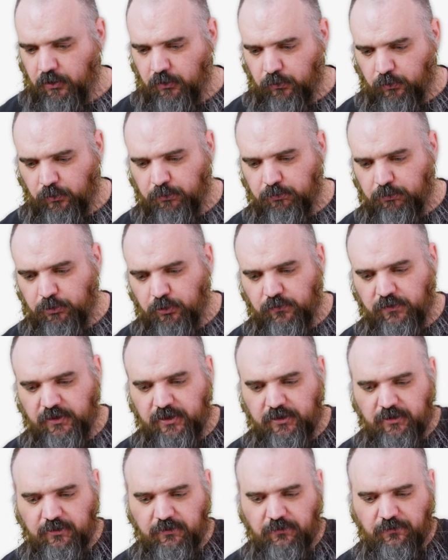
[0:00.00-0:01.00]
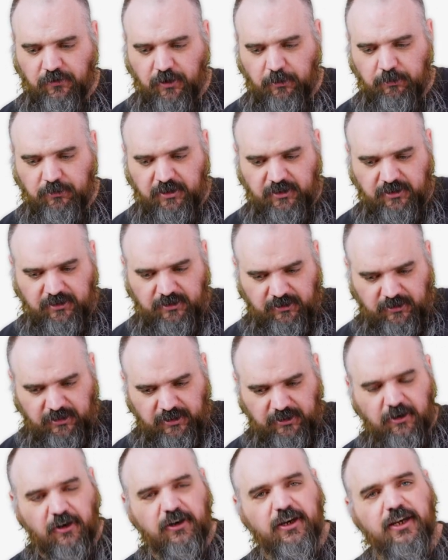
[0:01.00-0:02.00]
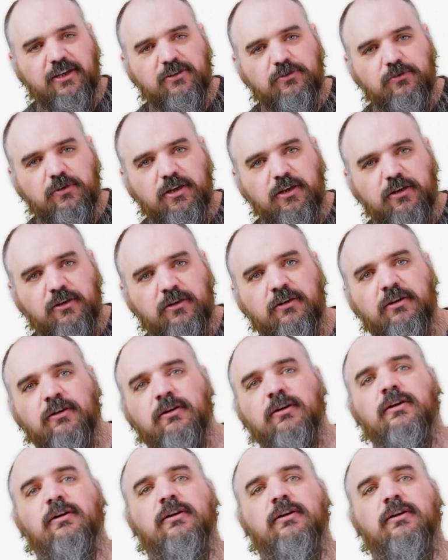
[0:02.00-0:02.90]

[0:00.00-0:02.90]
remove it from the, the target history here.